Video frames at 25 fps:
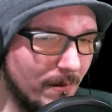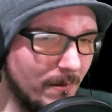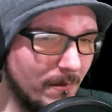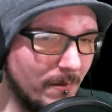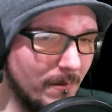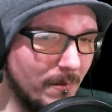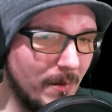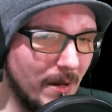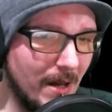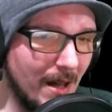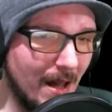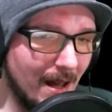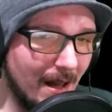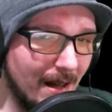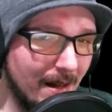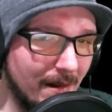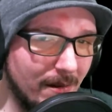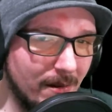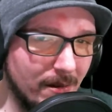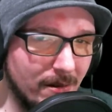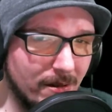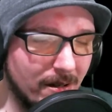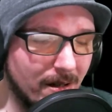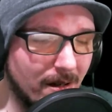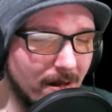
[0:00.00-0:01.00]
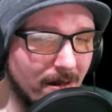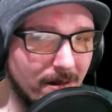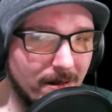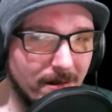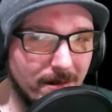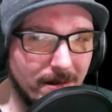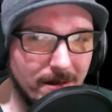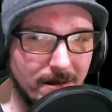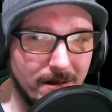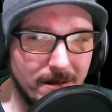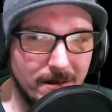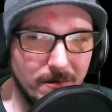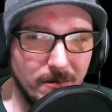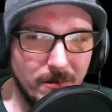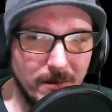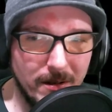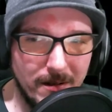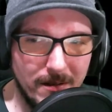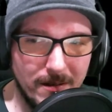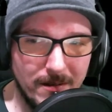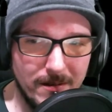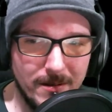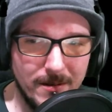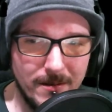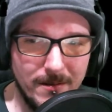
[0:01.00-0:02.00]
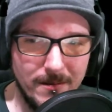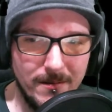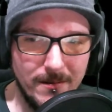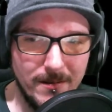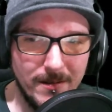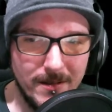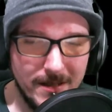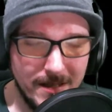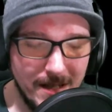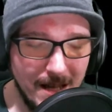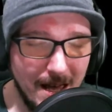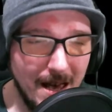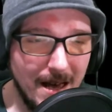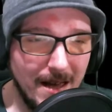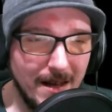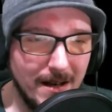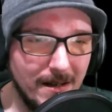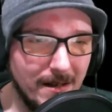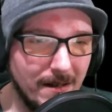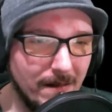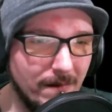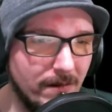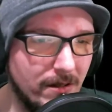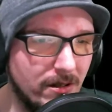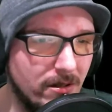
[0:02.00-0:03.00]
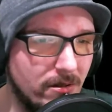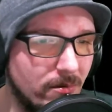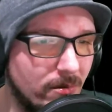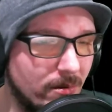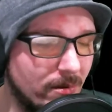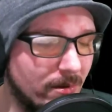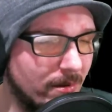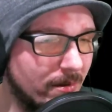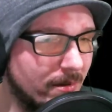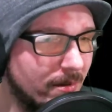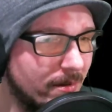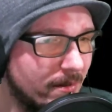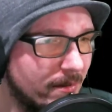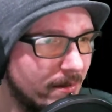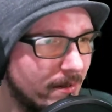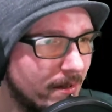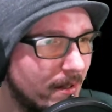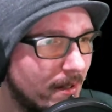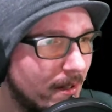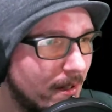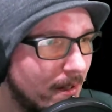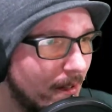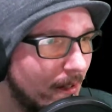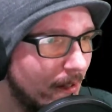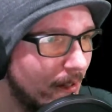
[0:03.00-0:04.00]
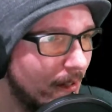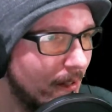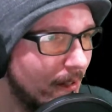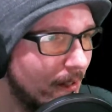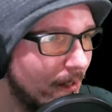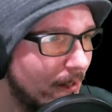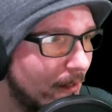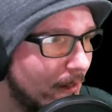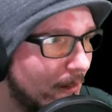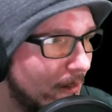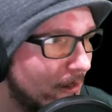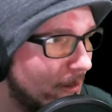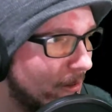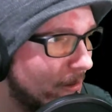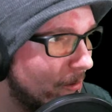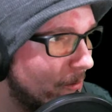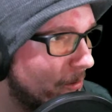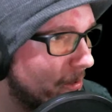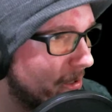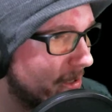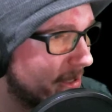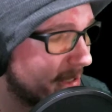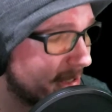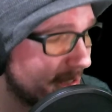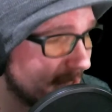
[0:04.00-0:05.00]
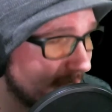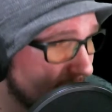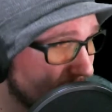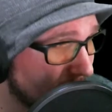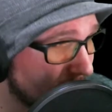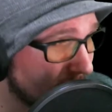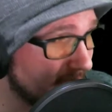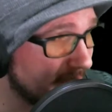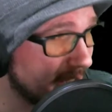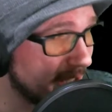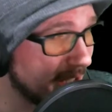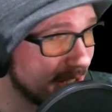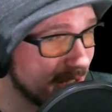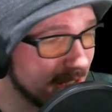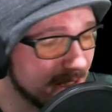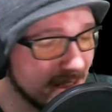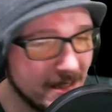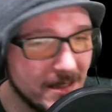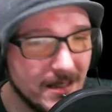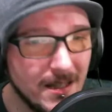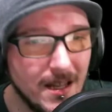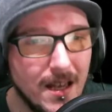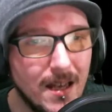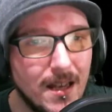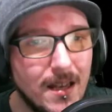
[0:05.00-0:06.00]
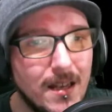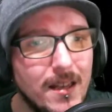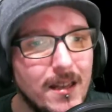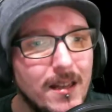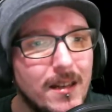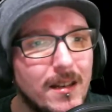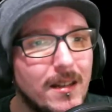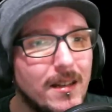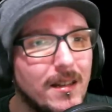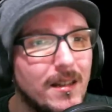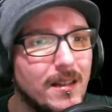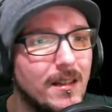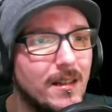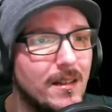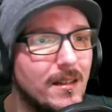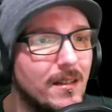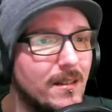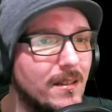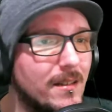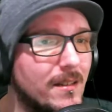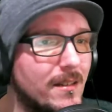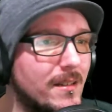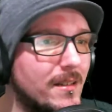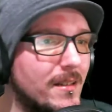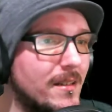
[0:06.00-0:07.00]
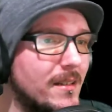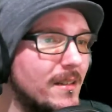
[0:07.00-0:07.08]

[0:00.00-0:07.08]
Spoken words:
Behind those curtains, we're sad individuals. We're suffering inside, and